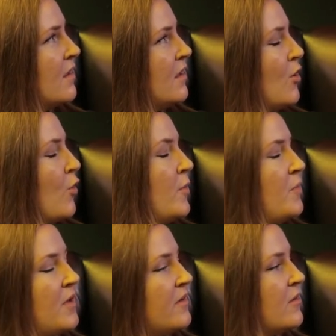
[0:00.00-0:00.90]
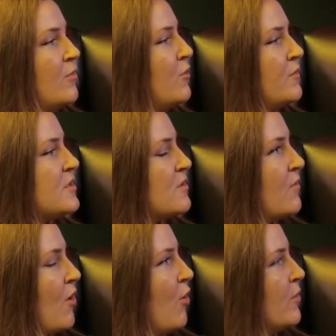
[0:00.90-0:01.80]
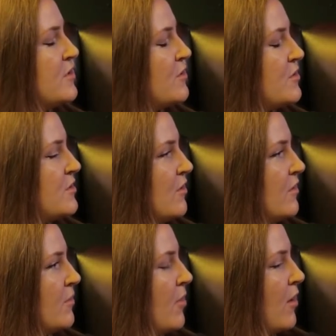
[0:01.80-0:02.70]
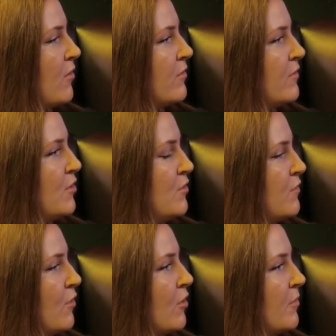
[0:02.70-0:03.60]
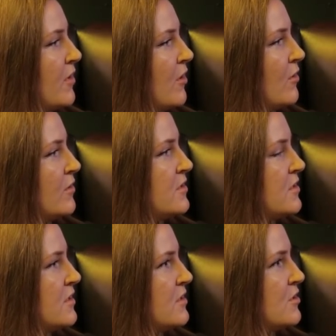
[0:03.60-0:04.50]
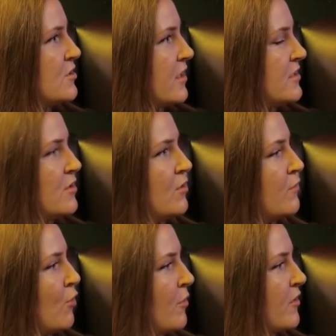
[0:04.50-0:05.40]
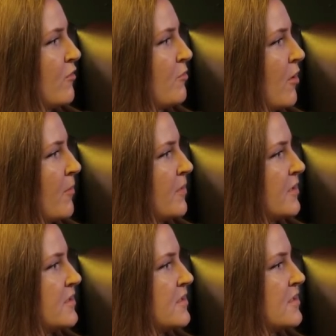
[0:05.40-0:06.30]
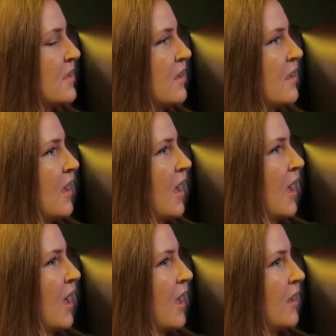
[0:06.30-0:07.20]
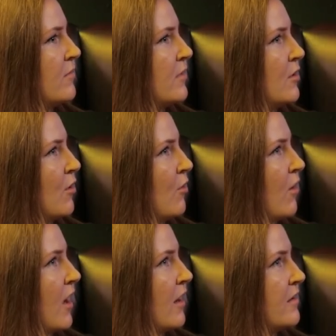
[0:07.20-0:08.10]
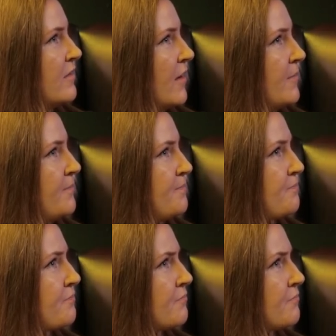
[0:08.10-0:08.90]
political movements have always understood the power of uniform. You know, it suggests uniformity of purpose, you know, and